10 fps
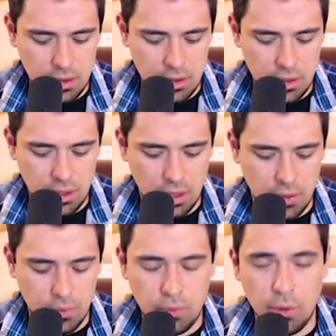
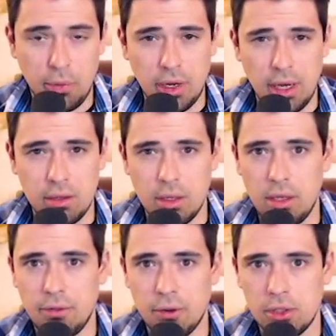we'll put out
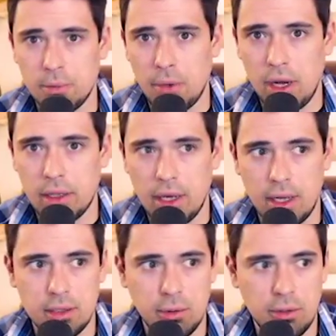the first
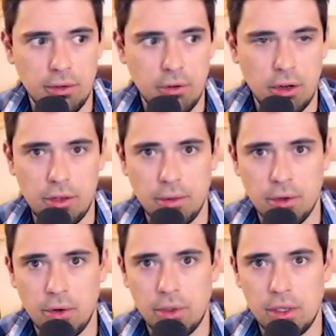podcast, which we've already
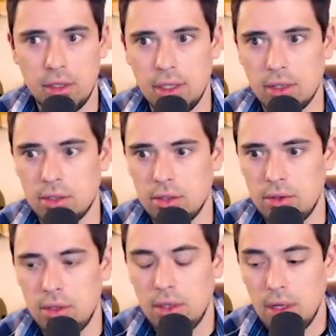recorded here
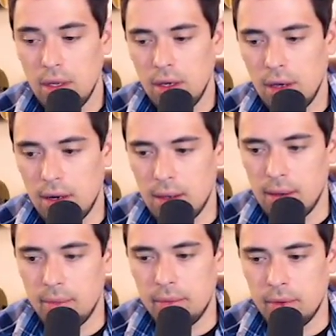soon,
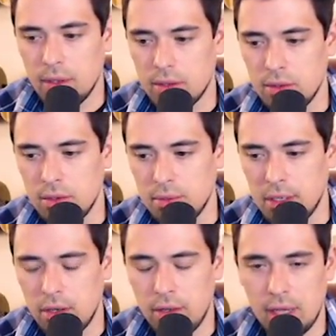as soon as we
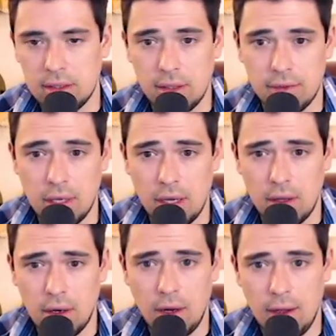get all that stuff
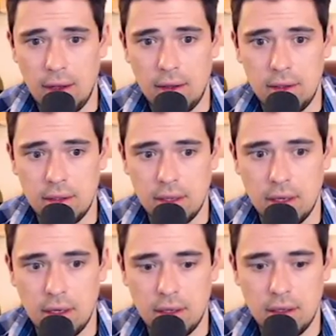together. And
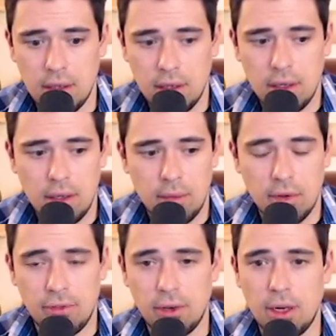
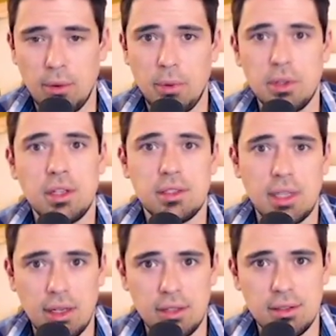but for now, we'll put this
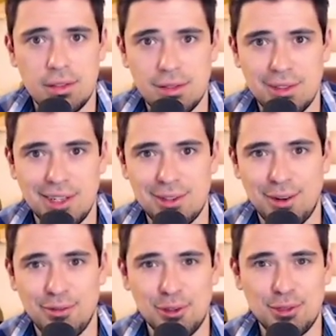out as our
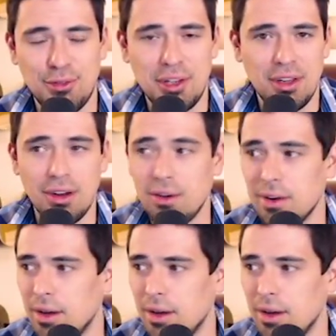first video.